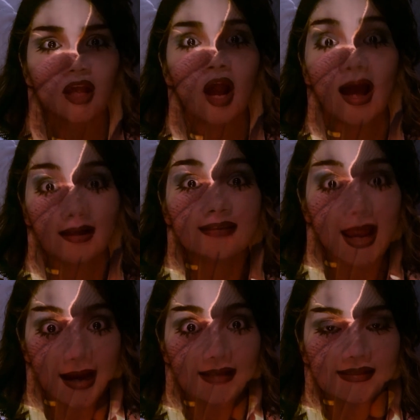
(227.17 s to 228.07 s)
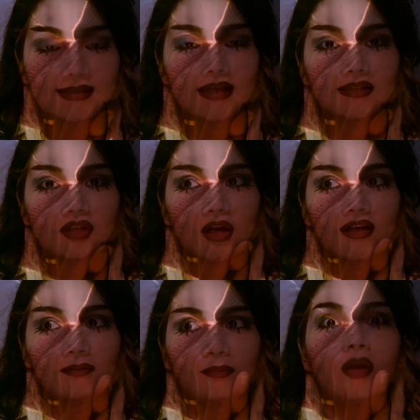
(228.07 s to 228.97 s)
held hands, and they
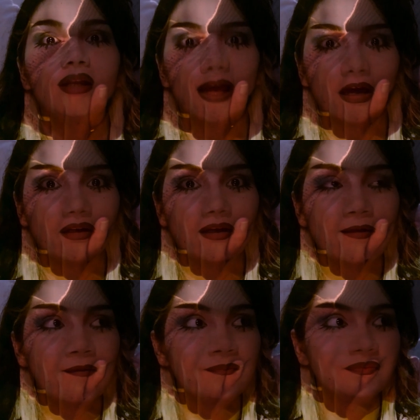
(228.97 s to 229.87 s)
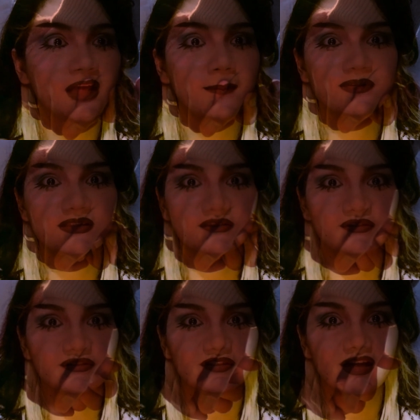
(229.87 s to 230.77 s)
started pulling out cups
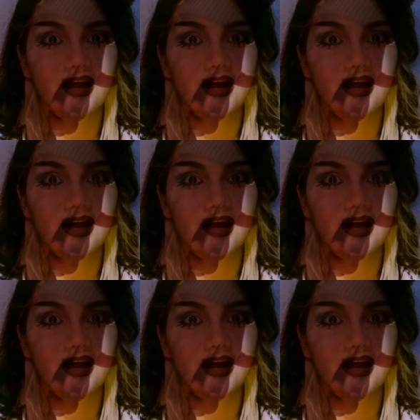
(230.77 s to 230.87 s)
of